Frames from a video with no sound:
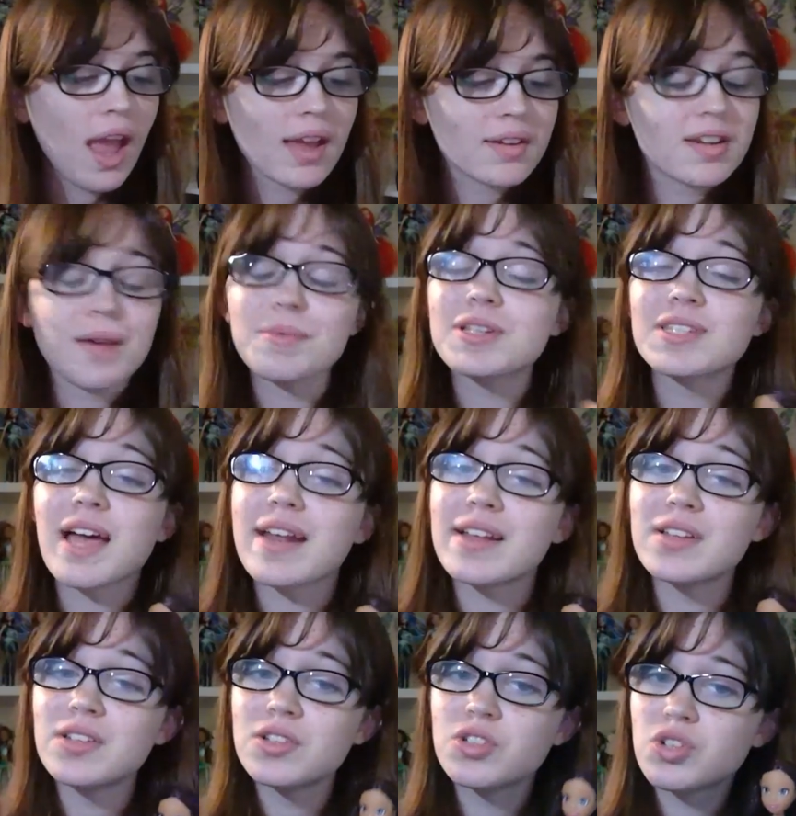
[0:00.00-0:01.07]
and I'm
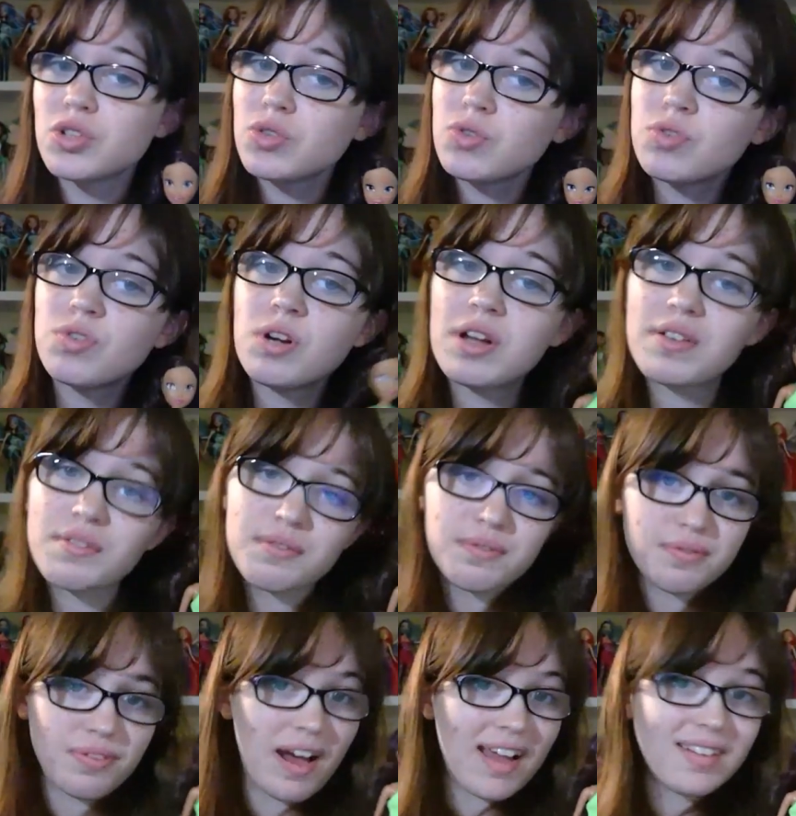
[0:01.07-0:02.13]
excited to
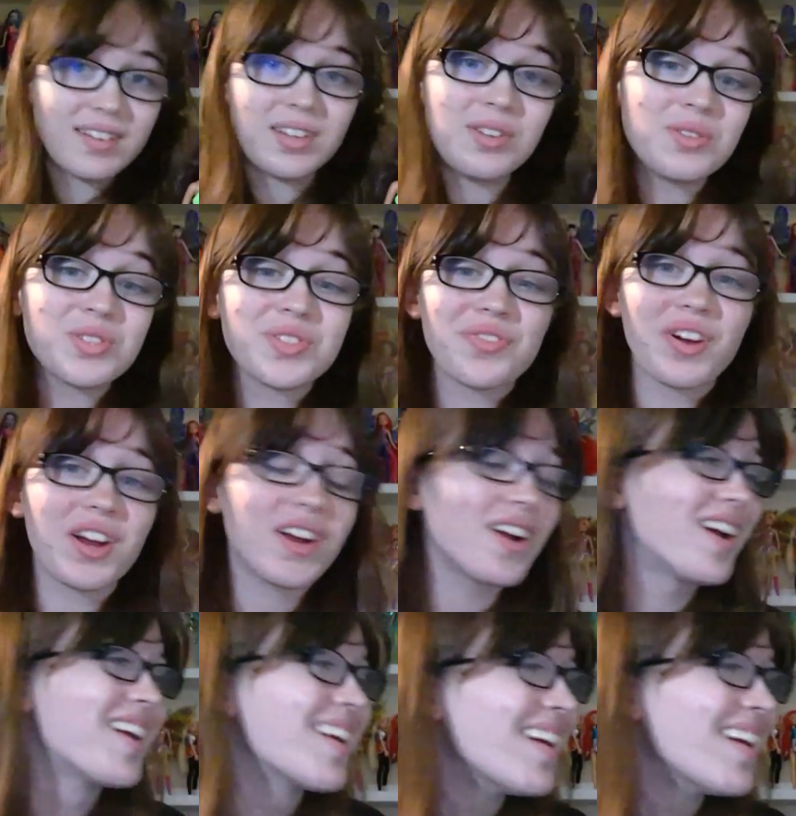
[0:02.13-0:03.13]
find a use for her.